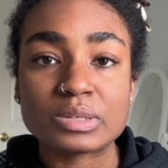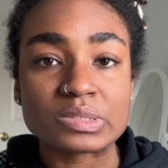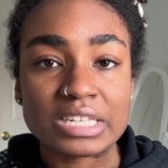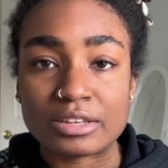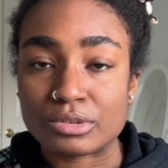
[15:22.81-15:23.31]
It
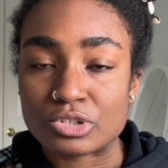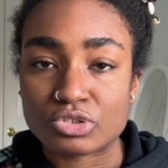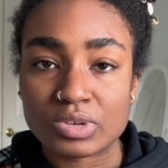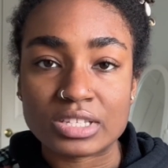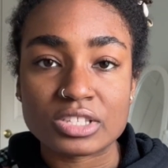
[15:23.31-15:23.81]
will take you
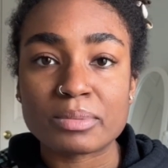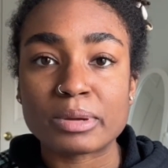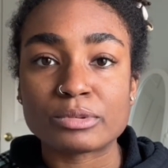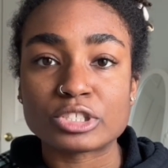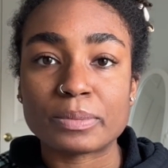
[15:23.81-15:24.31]
straight to the
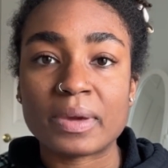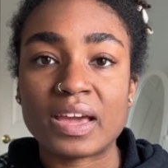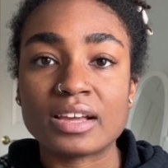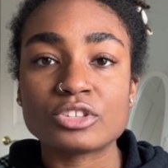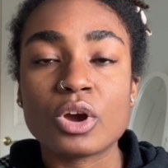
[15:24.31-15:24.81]
membership
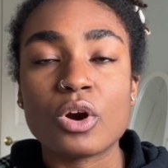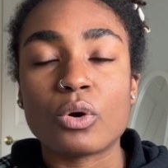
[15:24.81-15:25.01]
page,